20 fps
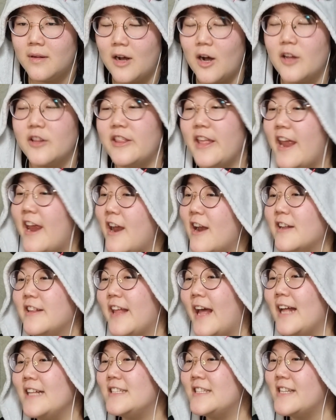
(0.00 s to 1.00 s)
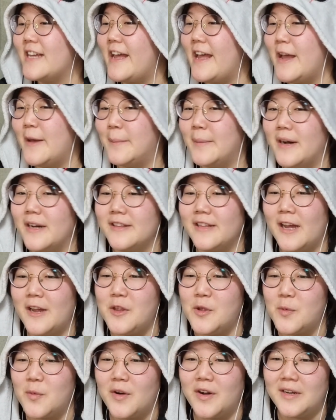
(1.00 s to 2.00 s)
Oh, there, that's the Emma
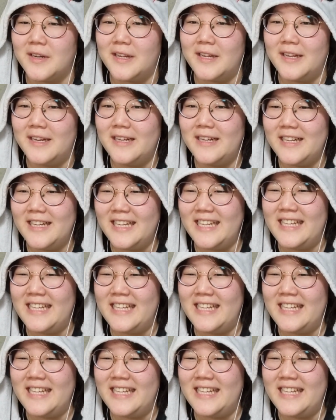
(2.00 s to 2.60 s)
that you wanted.